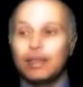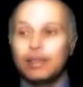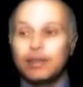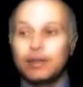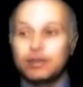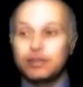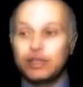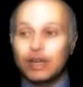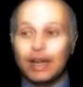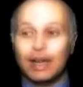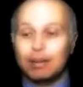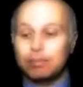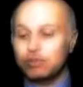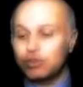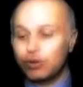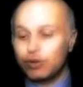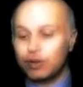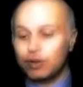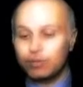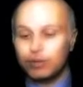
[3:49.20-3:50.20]
their jobs
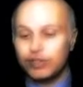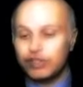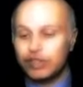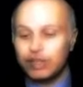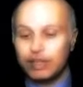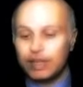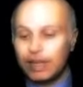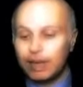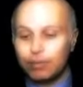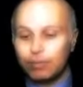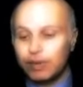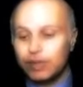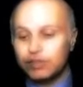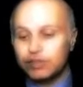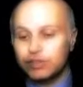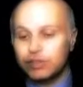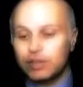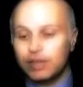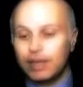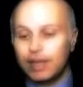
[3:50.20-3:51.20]
are increasingly at
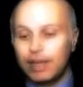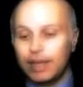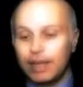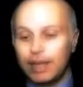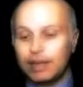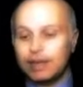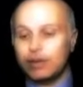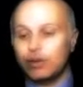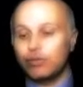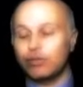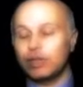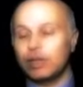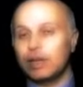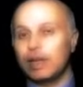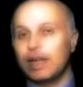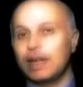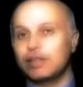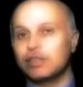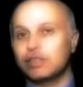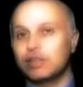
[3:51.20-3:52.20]
risk. And over the
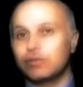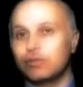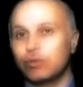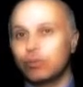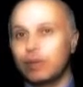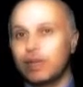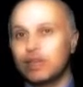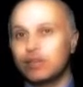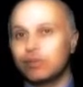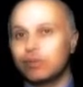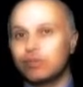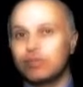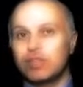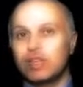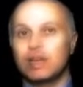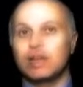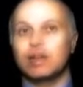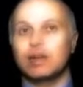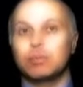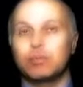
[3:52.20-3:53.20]
last several weeks, we've
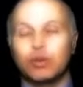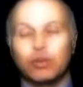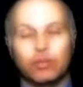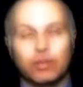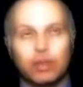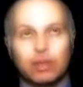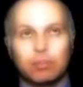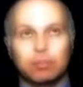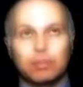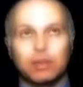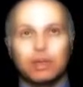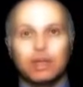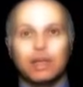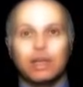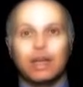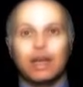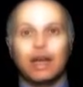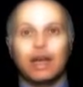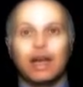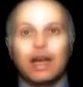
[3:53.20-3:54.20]
seen a number of them
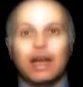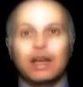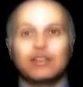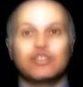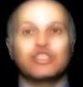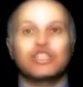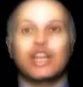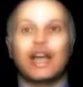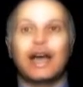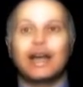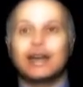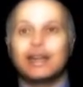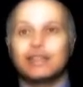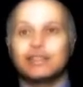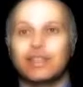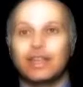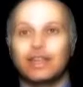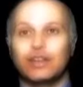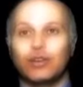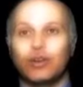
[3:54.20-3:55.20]
shot,
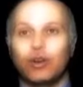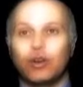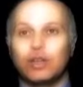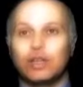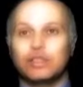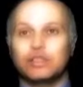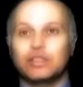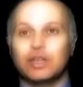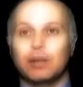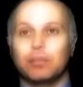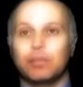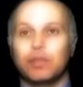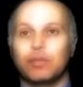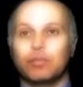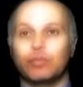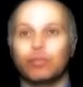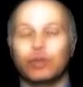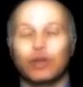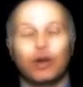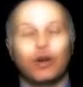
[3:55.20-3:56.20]
as I call it, some
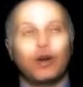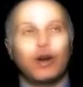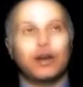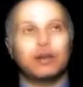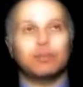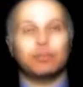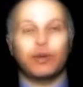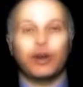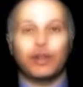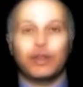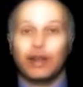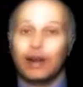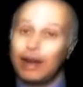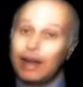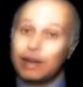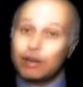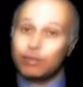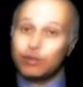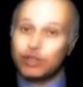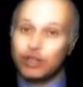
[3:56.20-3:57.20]
through the heart where they're
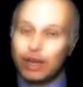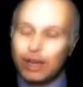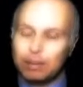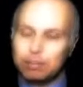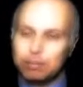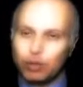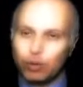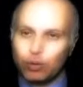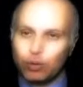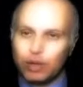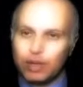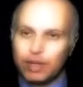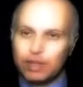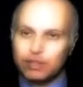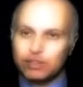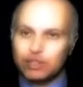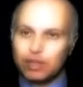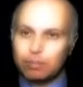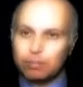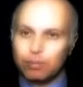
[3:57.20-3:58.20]
out of a job totally, and
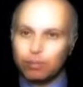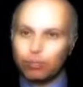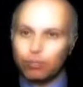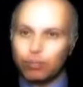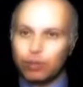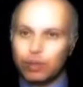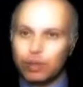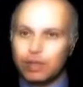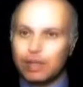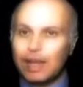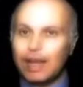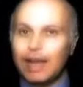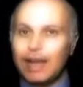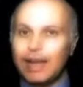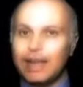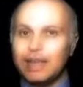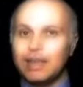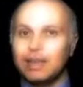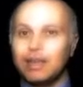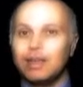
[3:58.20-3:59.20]
some through the
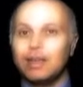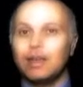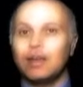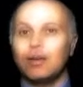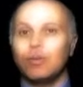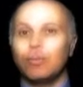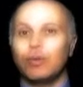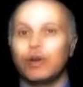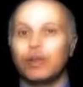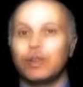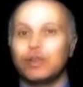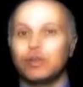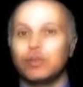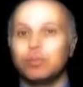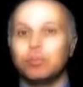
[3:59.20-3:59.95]
thigh where they're